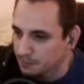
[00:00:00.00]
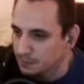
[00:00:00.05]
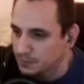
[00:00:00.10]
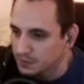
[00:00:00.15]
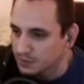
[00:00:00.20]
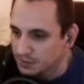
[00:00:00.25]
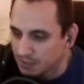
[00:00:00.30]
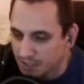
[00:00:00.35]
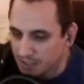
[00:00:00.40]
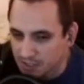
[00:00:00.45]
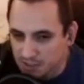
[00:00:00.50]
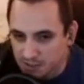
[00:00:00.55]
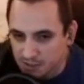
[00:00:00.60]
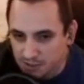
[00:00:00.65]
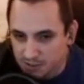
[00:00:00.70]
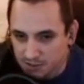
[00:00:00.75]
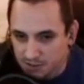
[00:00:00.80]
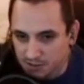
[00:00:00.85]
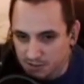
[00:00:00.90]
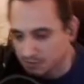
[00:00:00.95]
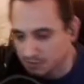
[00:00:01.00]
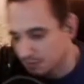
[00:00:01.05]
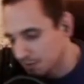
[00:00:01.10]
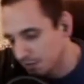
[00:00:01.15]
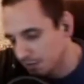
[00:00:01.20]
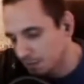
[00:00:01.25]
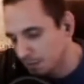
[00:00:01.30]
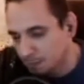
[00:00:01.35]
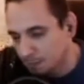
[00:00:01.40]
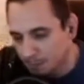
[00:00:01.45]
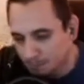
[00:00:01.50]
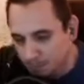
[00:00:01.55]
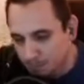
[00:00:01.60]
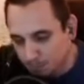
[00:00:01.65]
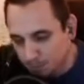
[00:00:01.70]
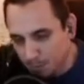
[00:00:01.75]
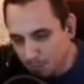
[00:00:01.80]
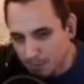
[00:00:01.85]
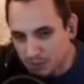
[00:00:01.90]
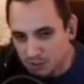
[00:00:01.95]
sides,
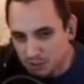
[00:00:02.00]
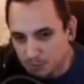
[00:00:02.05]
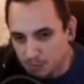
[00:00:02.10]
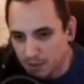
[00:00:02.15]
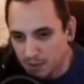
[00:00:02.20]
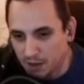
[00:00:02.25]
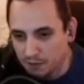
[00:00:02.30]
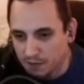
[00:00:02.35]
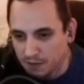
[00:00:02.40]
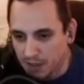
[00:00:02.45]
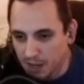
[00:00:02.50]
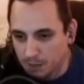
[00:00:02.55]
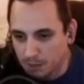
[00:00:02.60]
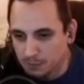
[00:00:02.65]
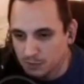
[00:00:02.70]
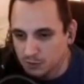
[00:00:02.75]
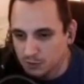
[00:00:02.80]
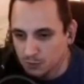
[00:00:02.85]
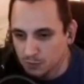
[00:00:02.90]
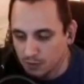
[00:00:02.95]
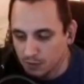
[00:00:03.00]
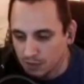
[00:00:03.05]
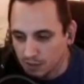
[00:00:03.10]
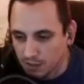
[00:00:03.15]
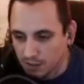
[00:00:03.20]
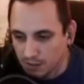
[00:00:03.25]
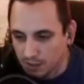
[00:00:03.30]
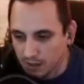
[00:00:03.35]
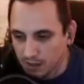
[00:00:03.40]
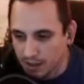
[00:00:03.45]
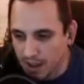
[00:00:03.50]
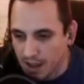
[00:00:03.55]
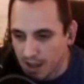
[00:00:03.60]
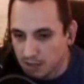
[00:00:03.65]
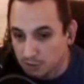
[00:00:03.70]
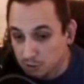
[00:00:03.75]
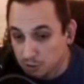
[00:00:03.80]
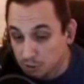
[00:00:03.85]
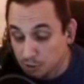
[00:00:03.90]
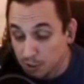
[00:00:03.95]
pretty much spin-off game to the
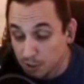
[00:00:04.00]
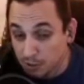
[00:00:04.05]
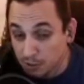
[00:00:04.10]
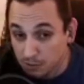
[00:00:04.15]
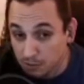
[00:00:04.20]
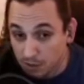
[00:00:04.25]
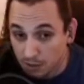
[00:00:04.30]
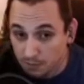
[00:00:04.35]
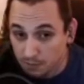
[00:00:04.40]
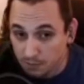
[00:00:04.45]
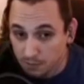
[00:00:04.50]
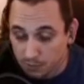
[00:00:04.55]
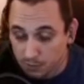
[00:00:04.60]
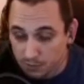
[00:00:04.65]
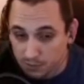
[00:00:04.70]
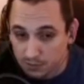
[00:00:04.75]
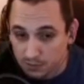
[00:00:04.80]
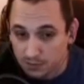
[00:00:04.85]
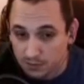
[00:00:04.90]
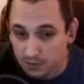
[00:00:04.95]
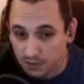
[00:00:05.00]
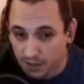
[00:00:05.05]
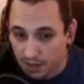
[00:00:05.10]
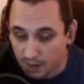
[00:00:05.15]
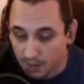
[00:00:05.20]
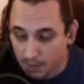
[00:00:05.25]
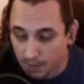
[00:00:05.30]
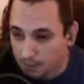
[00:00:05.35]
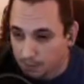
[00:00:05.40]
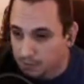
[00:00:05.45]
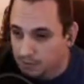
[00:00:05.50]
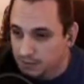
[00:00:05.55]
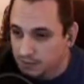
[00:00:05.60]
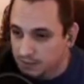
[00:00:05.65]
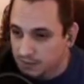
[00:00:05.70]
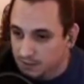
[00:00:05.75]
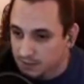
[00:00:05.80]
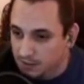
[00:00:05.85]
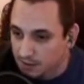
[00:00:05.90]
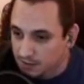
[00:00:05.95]
Azure Strikeco Gunvolt game that
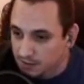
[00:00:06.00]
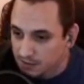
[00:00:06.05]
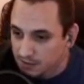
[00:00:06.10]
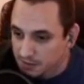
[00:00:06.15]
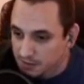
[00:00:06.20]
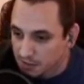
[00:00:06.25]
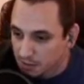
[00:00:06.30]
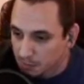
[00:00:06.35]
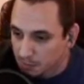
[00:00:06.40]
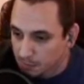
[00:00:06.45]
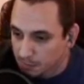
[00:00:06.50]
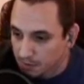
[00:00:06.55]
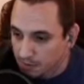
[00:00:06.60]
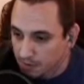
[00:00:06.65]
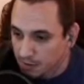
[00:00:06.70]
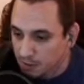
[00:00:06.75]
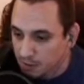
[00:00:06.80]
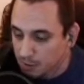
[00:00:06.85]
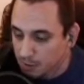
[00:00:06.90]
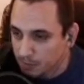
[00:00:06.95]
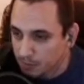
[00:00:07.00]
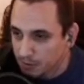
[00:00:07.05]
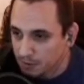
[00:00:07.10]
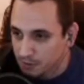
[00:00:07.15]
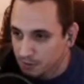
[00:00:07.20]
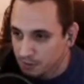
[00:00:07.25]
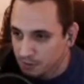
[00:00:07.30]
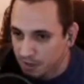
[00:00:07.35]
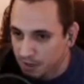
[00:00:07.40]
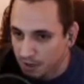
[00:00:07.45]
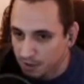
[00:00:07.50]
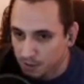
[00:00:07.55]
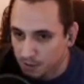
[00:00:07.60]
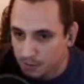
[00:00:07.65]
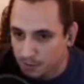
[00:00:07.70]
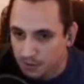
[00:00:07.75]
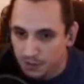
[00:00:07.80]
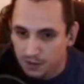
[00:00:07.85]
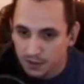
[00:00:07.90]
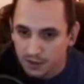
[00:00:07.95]
released on Steam a couple years ago.
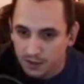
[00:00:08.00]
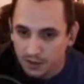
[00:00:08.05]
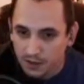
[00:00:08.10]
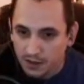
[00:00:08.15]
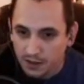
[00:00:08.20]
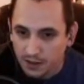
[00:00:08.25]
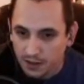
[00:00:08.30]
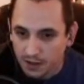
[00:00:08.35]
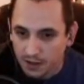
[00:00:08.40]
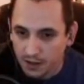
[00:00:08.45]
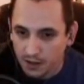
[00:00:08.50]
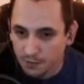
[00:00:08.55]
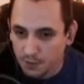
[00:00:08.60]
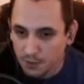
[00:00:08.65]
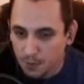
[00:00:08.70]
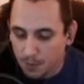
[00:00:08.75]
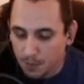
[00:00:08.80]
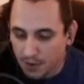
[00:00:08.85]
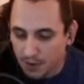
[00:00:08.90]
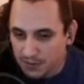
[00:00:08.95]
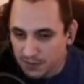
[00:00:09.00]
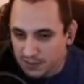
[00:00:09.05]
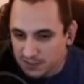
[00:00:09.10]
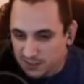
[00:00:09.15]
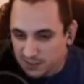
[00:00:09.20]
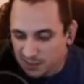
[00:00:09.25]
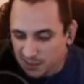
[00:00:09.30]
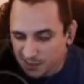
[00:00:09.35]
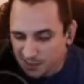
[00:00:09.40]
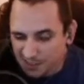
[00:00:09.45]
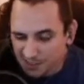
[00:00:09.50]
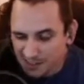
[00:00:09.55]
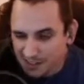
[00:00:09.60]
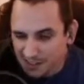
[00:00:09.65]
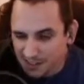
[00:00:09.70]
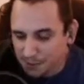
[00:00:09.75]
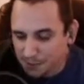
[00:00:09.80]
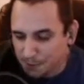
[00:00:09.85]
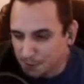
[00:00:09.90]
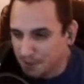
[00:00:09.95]
If you bought this on
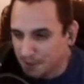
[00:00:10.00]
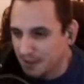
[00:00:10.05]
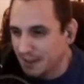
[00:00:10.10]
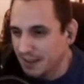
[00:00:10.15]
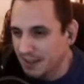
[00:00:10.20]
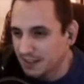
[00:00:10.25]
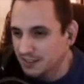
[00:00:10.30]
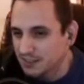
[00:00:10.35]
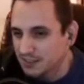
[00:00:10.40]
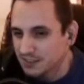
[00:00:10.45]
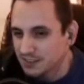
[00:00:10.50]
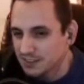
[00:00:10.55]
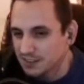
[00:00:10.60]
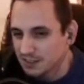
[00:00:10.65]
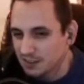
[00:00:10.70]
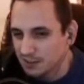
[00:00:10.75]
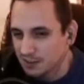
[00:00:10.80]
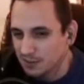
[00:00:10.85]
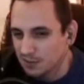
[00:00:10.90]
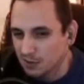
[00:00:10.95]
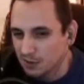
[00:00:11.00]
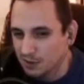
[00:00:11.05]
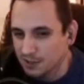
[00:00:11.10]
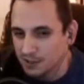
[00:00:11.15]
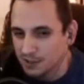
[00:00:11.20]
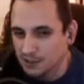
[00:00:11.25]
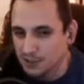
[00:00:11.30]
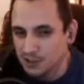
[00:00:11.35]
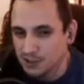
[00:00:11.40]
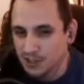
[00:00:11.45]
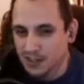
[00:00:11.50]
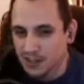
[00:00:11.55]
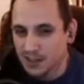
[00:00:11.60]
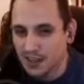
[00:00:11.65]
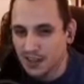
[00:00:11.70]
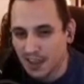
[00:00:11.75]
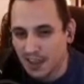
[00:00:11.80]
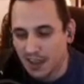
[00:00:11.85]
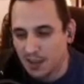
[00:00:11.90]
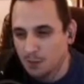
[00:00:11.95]
the 3DS on launch, it
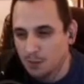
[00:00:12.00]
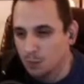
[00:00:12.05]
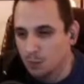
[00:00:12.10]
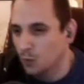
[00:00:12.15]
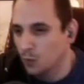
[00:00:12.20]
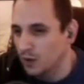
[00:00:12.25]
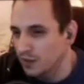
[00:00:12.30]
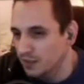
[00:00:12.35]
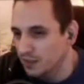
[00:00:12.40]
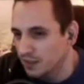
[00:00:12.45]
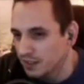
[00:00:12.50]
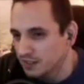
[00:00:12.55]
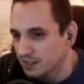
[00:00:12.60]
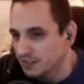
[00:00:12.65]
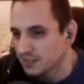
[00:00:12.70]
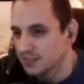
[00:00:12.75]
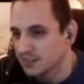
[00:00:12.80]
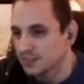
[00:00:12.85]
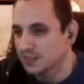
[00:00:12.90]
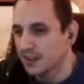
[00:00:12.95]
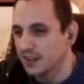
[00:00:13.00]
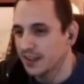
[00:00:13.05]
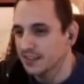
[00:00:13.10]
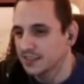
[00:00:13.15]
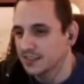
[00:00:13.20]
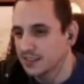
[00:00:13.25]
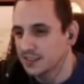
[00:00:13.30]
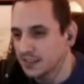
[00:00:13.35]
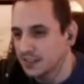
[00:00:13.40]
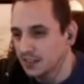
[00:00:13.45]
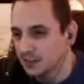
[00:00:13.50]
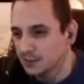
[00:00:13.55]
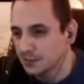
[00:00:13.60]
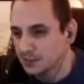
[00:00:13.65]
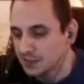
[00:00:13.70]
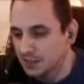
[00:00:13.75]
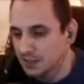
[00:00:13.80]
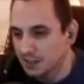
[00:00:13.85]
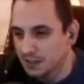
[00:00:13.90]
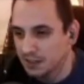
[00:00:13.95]
came with it as a
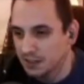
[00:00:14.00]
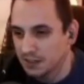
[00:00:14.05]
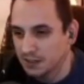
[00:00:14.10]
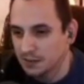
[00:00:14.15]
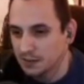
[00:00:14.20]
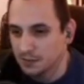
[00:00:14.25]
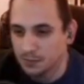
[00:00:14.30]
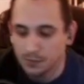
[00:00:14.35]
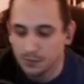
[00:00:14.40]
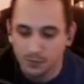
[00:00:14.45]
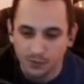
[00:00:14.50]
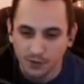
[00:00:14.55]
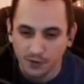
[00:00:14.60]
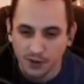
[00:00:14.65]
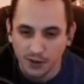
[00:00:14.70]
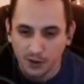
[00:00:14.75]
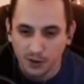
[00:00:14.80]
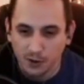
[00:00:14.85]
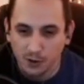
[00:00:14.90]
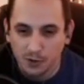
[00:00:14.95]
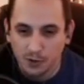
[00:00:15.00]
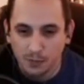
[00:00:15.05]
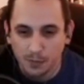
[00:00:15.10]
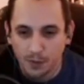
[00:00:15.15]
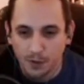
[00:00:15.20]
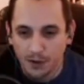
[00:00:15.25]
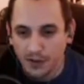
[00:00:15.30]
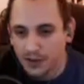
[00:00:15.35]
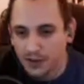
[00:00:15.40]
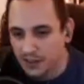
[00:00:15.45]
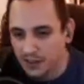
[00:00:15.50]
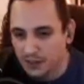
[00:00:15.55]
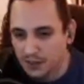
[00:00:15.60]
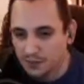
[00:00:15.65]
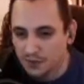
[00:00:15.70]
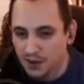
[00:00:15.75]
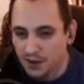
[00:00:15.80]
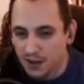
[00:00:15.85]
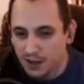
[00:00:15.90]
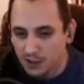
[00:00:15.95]
DLC free code, but
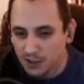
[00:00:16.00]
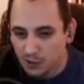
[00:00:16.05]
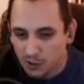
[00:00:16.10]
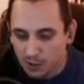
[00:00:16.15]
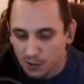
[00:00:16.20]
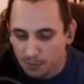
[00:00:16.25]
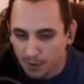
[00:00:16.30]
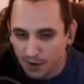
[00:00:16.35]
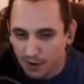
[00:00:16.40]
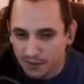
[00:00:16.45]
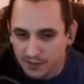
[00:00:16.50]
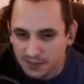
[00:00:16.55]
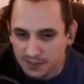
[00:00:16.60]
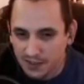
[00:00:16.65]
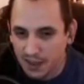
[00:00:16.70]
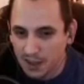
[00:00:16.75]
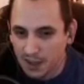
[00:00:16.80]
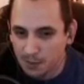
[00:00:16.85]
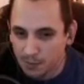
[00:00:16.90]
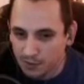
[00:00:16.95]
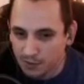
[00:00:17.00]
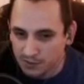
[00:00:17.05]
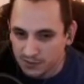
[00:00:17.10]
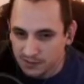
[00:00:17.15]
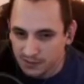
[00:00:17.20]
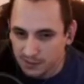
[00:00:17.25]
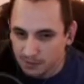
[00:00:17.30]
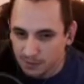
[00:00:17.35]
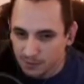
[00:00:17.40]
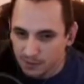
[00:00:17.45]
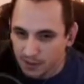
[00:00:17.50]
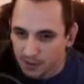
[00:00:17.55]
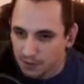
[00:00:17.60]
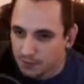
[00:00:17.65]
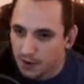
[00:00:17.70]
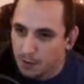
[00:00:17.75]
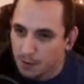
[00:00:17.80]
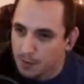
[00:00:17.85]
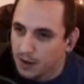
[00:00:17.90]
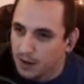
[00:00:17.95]
if not, you can buy this game on Steam for like
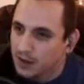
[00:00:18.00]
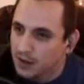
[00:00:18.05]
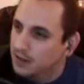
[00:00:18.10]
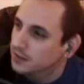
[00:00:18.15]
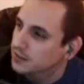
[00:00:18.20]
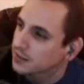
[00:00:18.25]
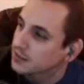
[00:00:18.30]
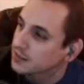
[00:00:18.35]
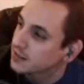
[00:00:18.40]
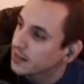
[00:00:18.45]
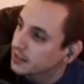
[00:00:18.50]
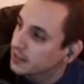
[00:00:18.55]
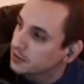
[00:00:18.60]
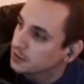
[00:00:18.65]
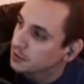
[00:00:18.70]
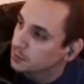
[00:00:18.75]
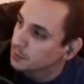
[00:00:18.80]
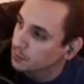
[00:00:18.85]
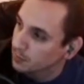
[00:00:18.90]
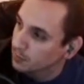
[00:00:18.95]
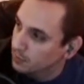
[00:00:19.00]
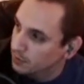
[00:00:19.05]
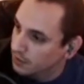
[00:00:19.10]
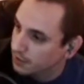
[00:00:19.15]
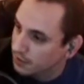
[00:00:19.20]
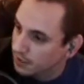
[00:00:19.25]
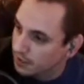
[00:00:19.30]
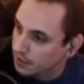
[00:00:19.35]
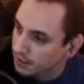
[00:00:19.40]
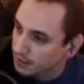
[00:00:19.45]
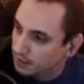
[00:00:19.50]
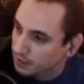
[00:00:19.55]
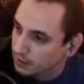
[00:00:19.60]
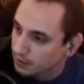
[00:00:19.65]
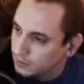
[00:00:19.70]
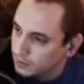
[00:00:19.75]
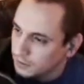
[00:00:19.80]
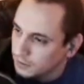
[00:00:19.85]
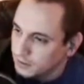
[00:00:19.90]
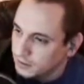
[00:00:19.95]
$5. It's actually pretty
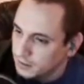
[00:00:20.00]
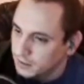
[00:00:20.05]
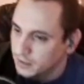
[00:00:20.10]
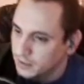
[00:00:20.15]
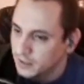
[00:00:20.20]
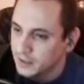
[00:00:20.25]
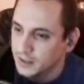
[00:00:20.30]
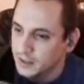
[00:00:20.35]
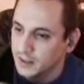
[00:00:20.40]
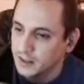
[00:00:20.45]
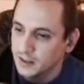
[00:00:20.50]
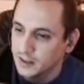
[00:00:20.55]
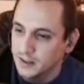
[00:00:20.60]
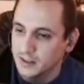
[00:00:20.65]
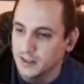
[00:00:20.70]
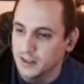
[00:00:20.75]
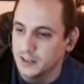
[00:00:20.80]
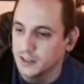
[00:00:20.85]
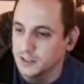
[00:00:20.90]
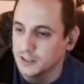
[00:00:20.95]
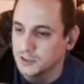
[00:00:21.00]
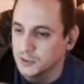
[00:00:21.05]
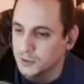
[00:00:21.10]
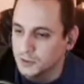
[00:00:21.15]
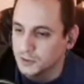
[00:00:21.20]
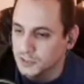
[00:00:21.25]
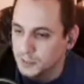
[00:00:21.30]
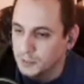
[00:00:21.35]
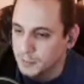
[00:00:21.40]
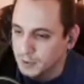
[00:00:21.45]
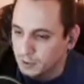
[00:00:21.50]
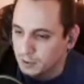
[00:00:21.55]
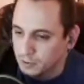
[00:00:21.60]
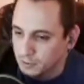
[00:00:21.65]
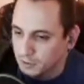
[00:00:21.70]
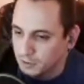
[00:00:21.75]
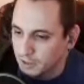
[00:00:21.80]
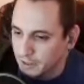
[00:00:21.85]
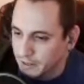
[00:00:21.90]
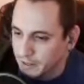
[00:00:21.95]
good. It is your
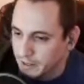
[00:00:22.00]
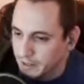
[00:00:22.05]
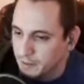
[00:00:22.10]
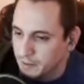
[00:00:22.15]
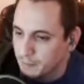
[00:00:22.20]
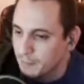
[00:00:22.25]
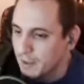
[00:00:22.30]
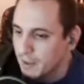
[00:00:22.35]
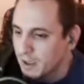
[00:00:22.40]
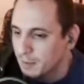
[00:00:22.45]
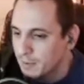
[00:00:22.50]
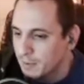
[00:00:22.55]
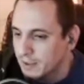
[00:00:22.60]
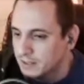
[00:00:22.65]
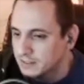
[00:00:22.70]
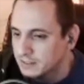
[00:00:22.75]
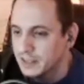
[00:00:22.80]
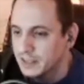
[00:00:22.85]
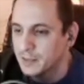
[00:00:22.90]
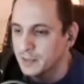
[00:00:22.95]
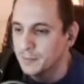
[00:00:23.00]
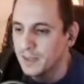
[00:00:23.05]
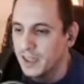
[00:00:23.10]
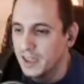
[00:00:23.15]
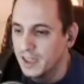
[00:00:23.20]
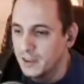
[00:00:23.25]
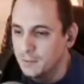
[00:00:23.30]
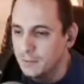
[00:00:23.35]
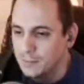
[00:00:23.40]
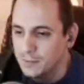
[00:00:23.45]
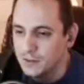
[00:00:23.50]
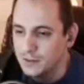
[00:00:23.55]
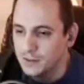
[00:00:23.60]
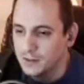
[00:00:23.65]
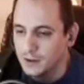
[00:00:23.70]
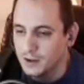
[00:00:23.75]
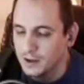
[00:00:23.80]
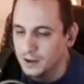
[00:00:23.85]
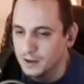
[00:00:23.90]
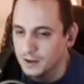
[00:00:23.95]
typical Mega Man type game,
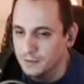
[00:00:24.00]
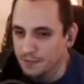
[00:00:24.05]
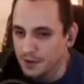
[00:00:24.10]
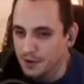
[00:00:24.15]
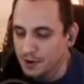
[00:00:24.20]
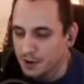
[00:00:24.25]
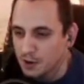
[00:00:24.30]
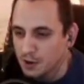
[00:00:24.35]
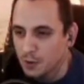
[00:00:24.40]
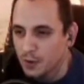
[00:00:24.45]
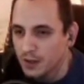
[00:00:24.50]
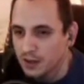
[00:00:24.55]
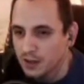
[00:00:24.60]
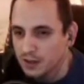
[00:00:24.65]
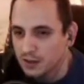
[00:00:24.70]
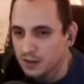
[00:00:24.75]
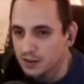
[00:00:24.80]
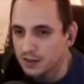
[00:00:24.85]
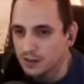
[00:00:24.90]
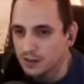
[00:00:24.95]
very quick,